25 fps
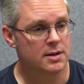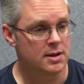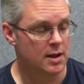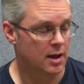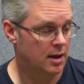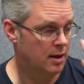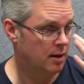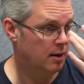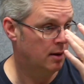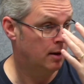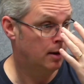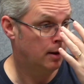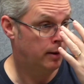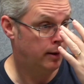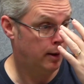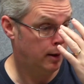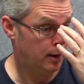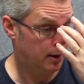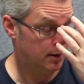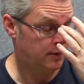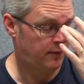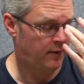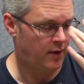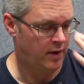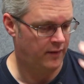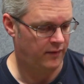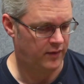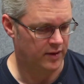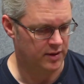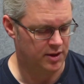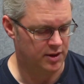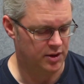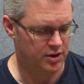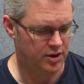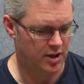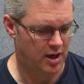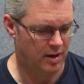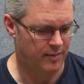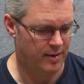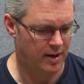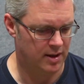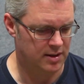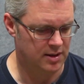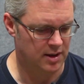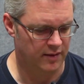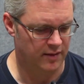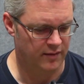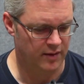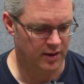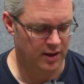So I think it's fine for us to chat
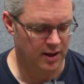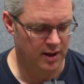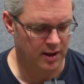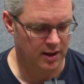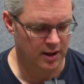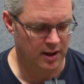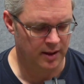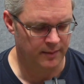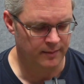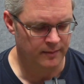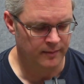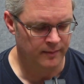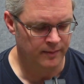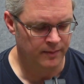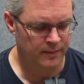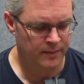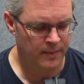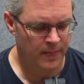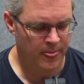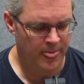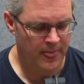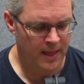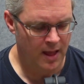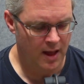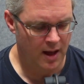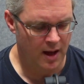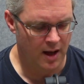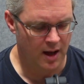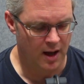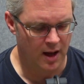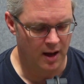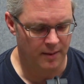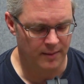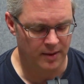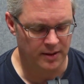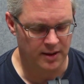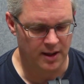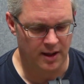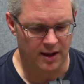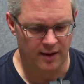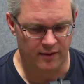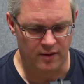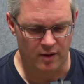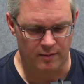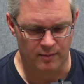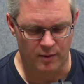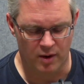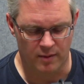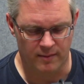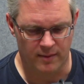about it every now and then. And then I've
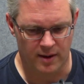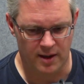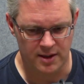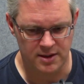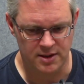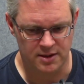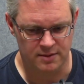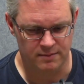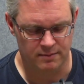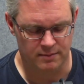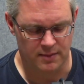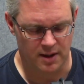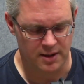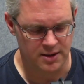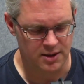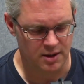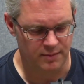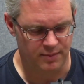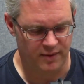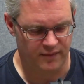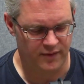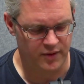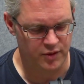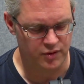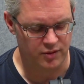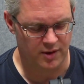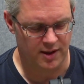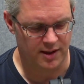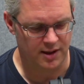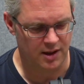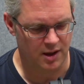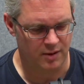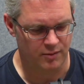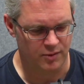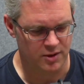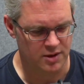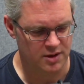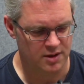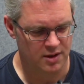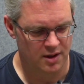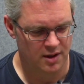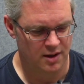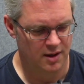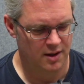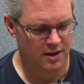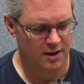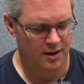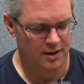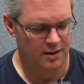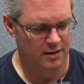got more. My superficial headline was
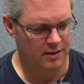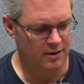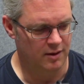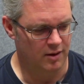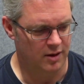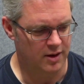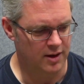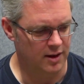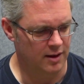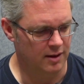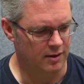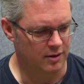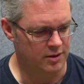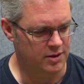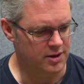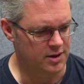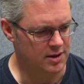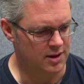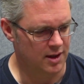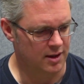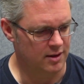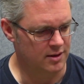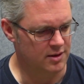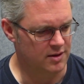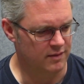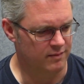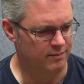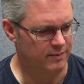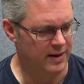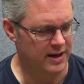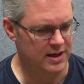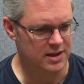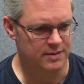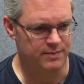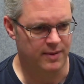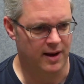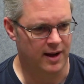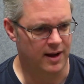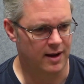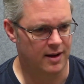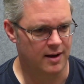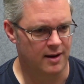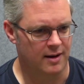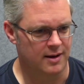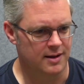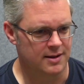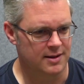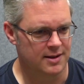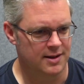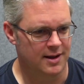Nokia launches loads of baseband
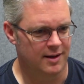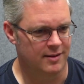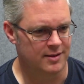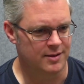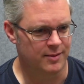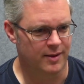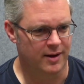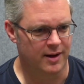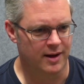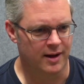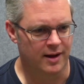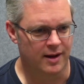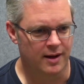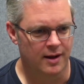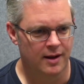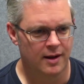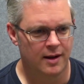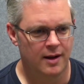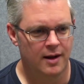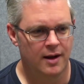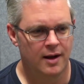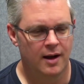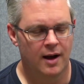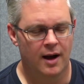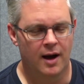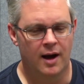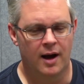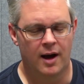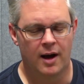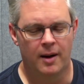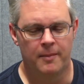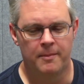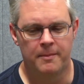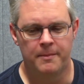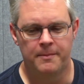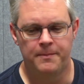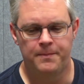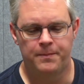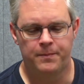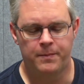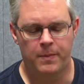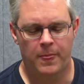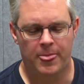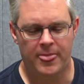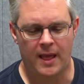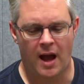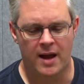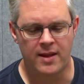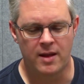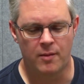cards. That was about it. And
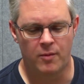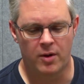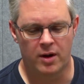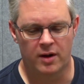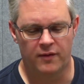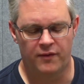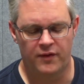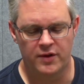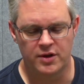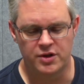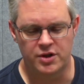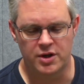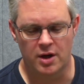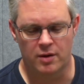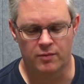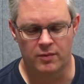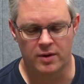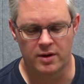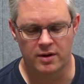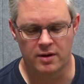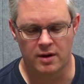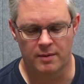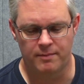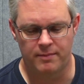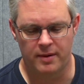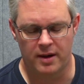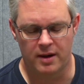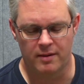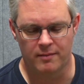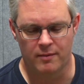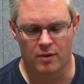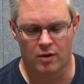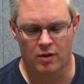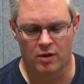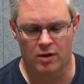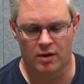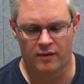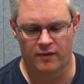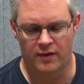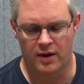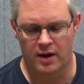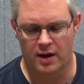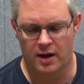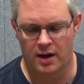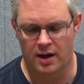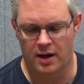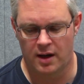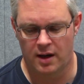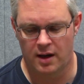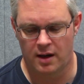then we're going to finish up with a bit more of
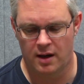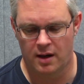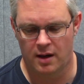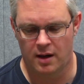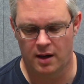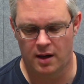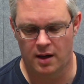a